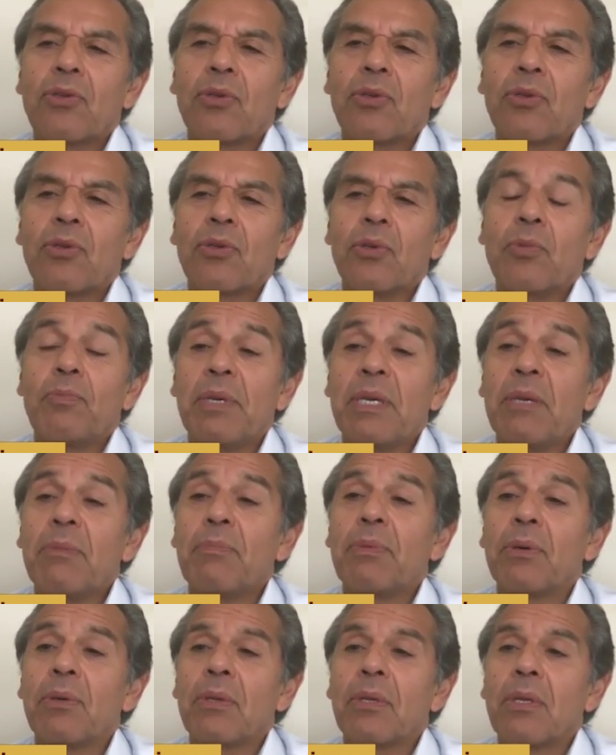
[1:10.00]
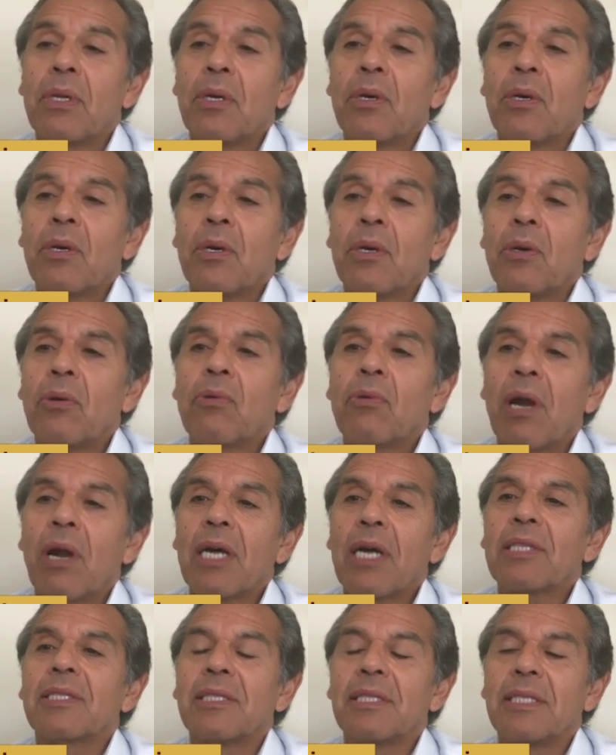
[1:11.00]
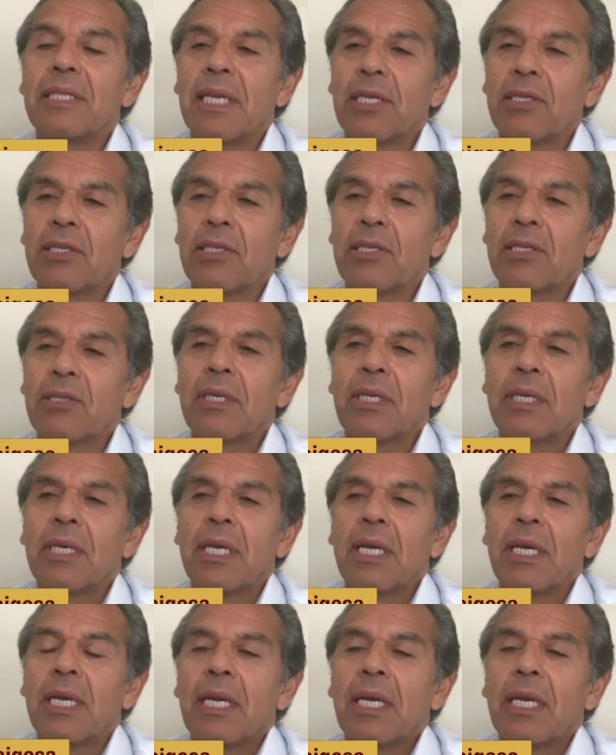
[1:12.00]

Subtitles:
to people who cross the desert